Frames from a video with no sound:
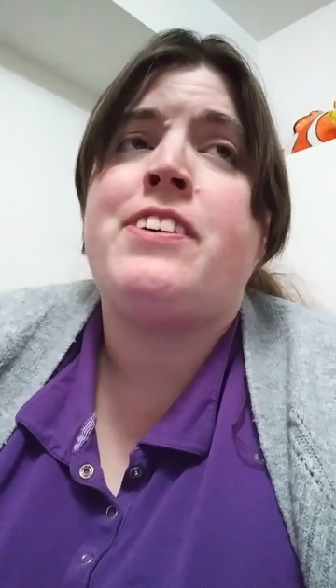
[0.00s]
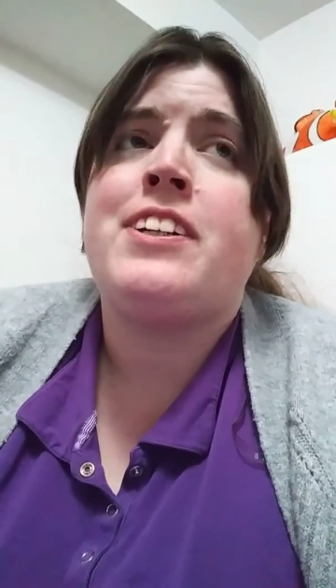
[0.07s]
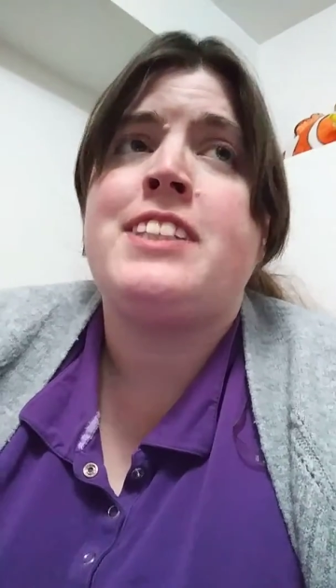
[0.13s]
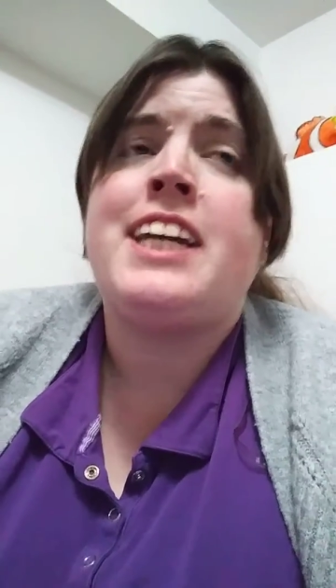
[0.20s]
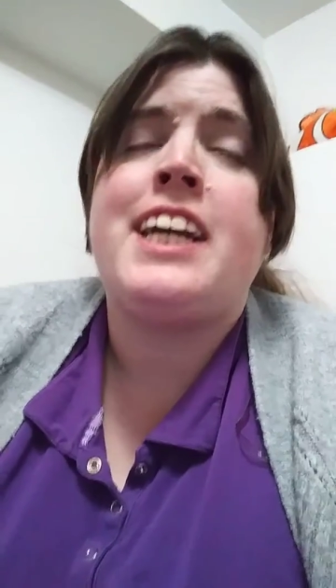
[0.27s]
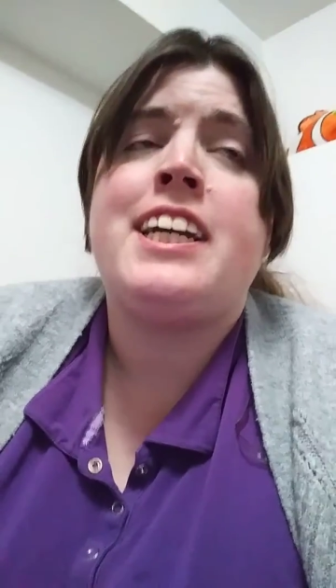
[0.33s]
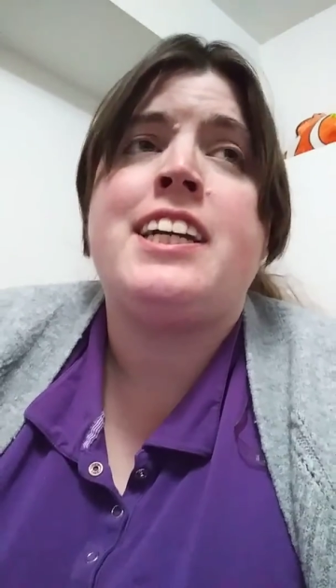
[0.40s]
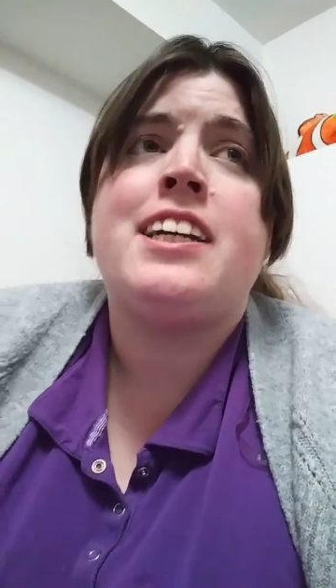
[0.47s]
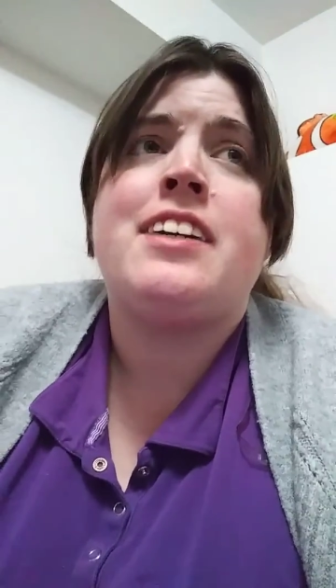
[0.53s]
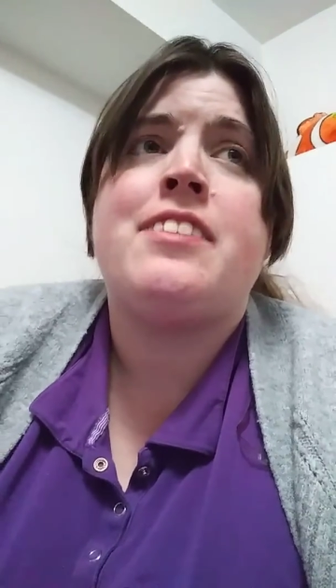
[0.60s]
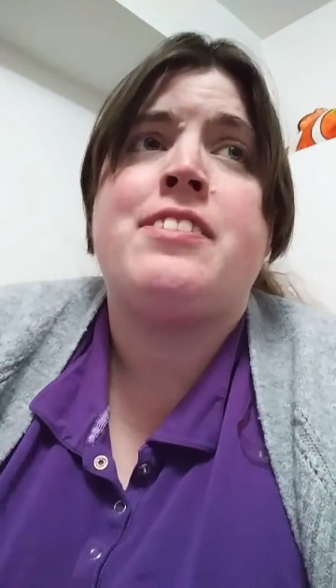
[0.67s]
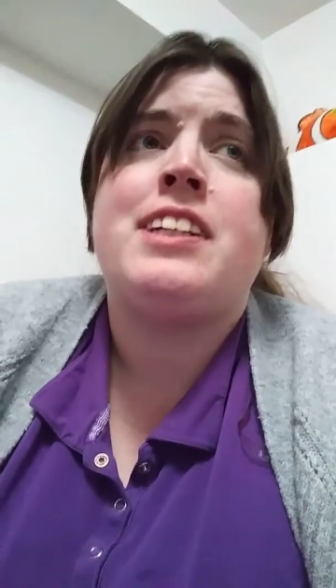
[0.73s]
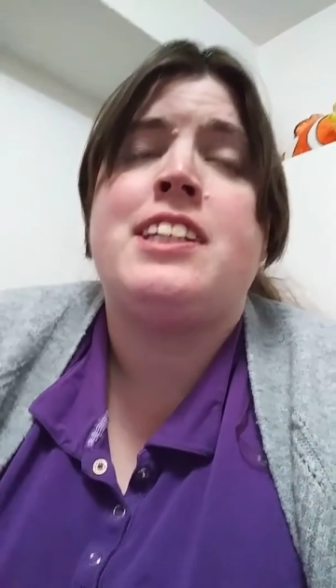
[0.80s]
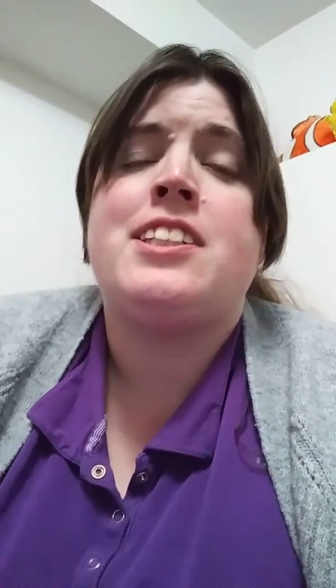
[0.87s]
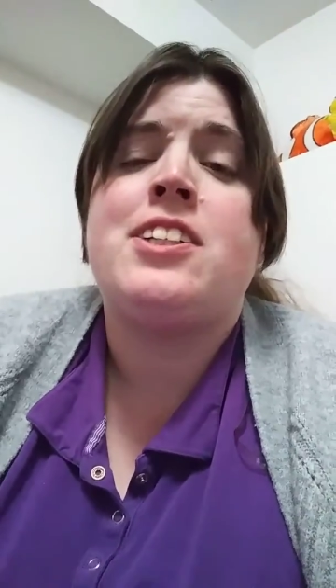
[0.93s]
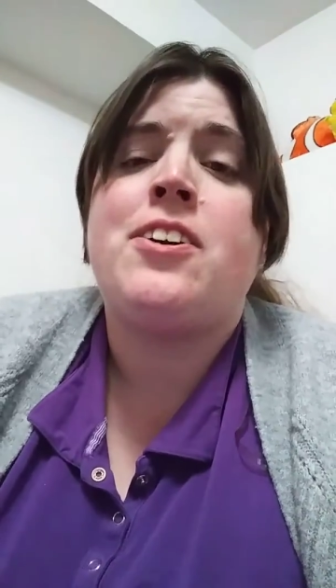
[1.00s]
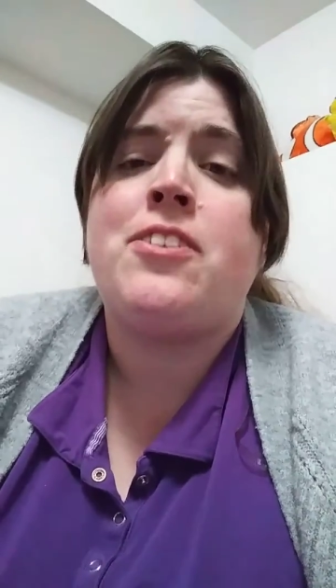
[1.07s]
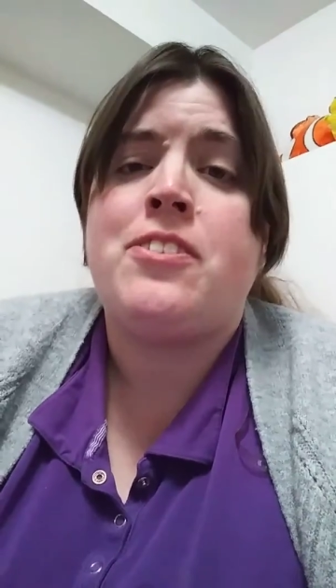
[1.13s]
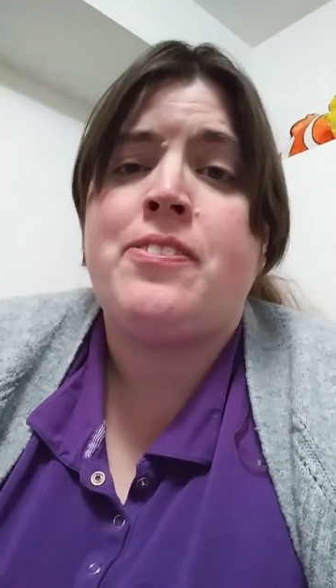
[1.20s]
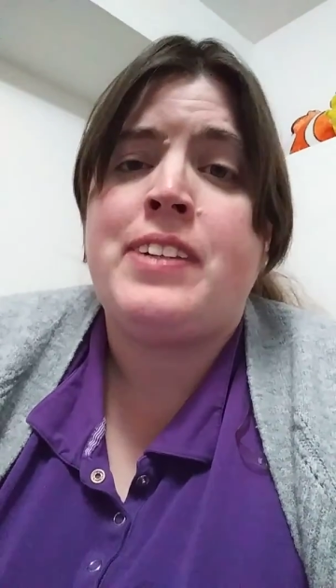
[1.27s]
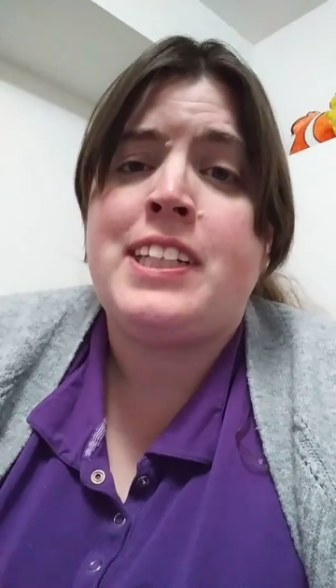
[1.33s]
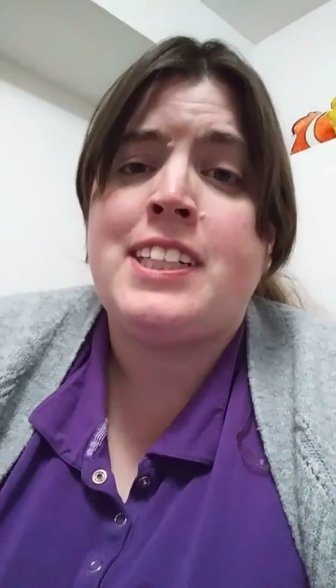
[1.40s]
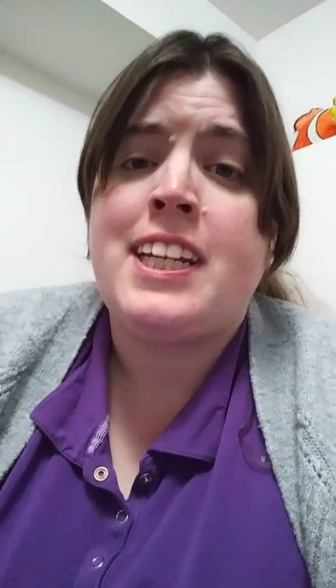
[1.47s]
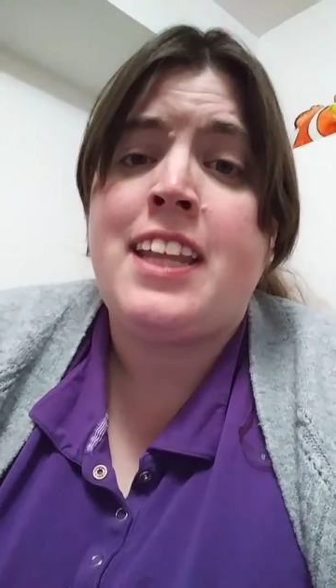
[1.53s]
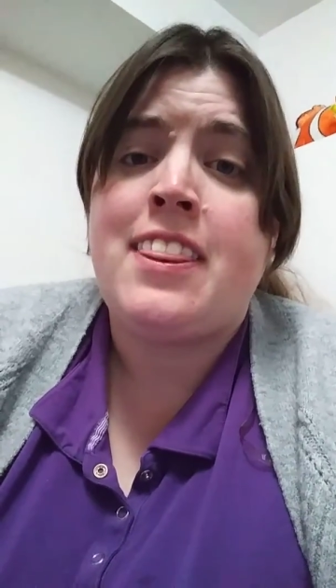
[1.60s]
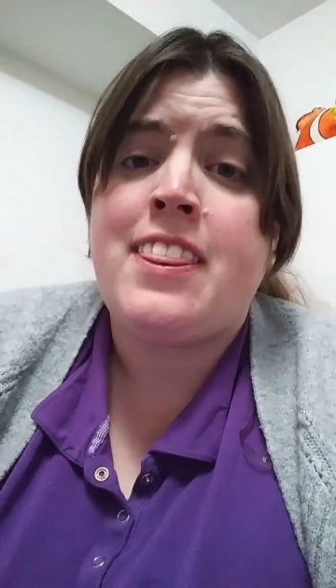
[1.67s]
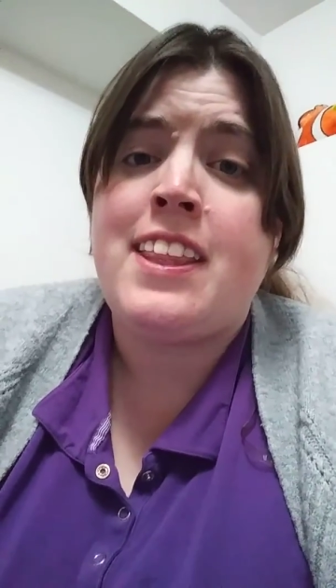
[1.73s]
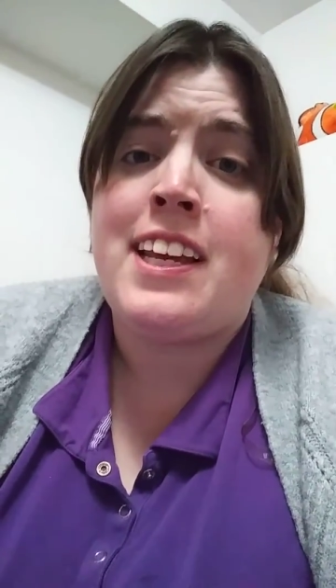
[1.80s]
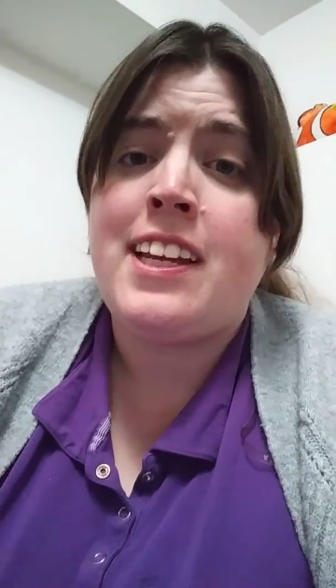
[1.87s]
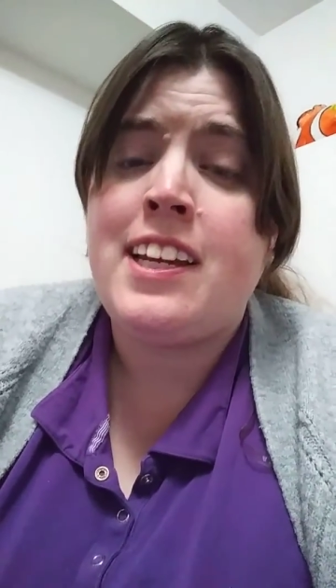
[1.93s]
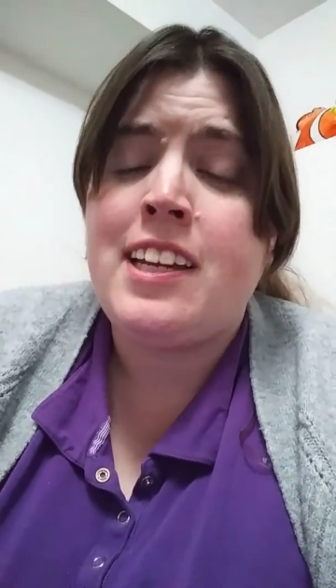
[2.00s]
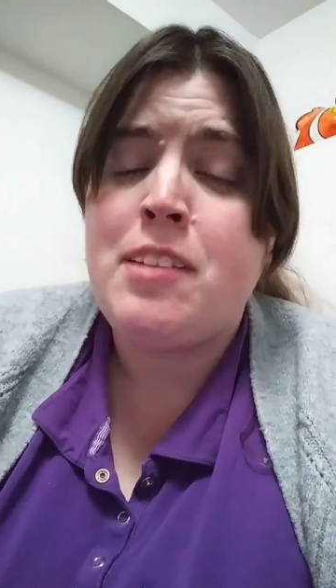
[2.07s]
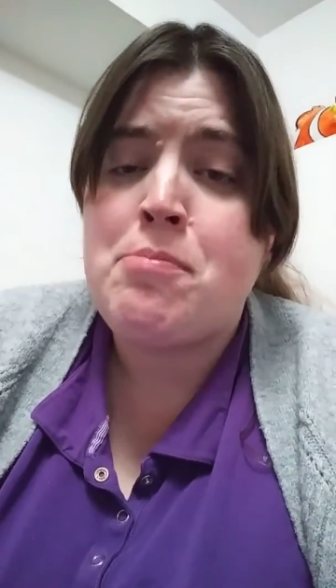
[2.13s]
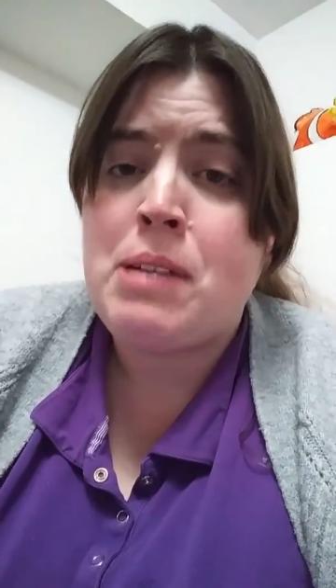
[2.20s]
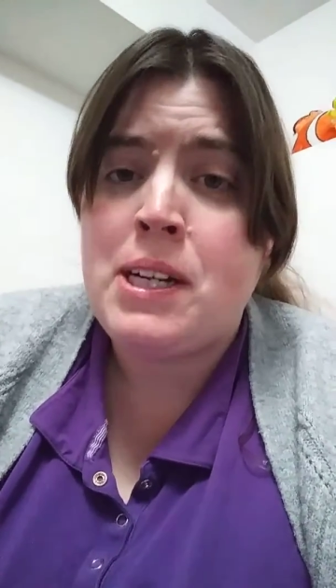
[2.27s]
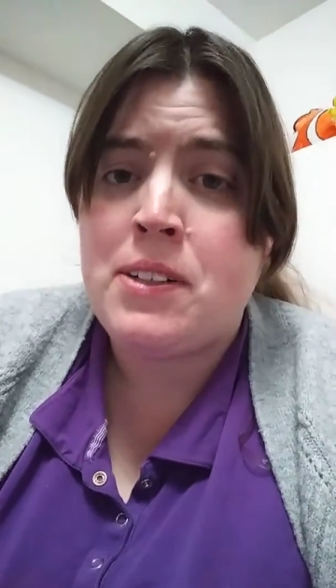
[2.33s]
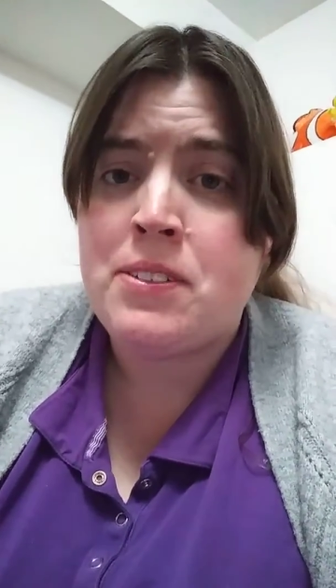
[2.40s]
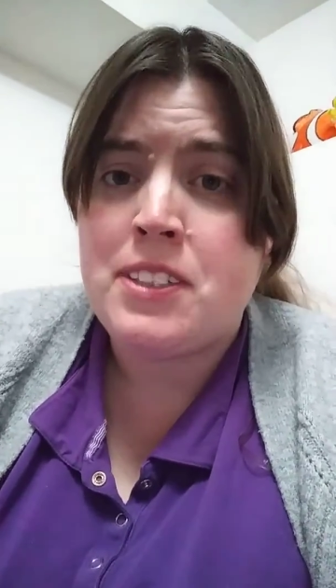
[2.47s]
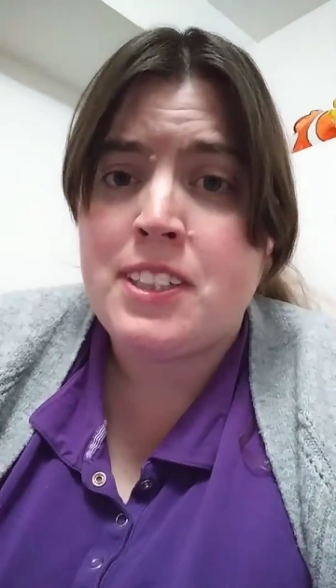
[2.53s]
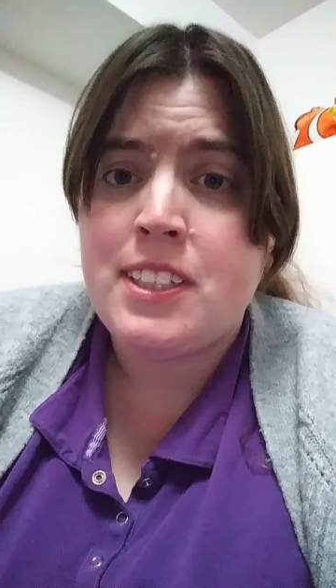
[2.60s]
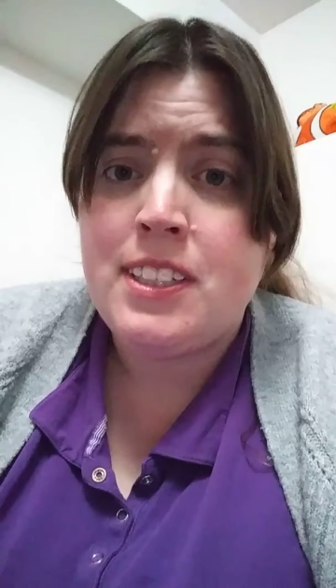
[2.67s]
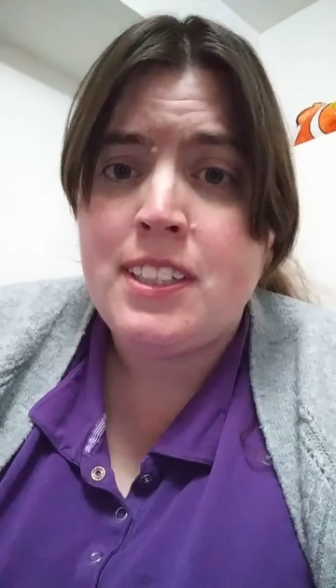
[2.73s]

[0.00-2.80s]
partaking of the atonement and thinking about